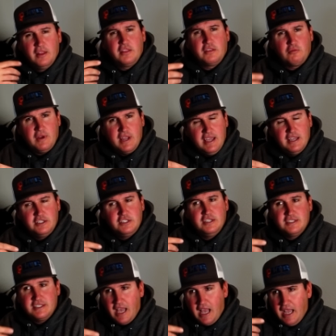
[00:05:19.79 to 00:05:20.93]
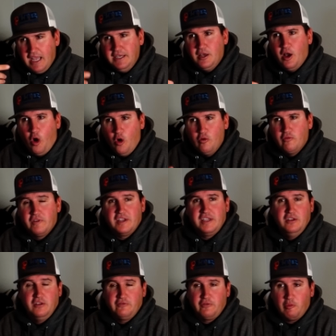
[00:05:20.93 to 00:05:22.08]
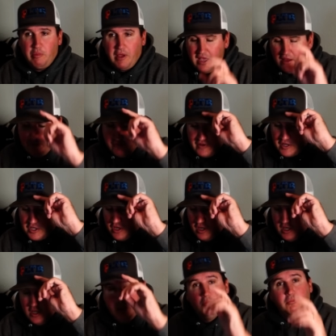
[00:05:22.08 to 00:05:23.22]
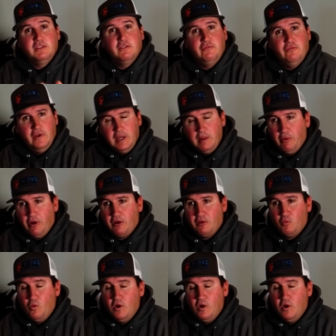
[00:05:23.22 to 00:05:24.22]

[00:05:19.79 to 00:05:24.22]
3-inch is kind of overkill for panfish, but the funny part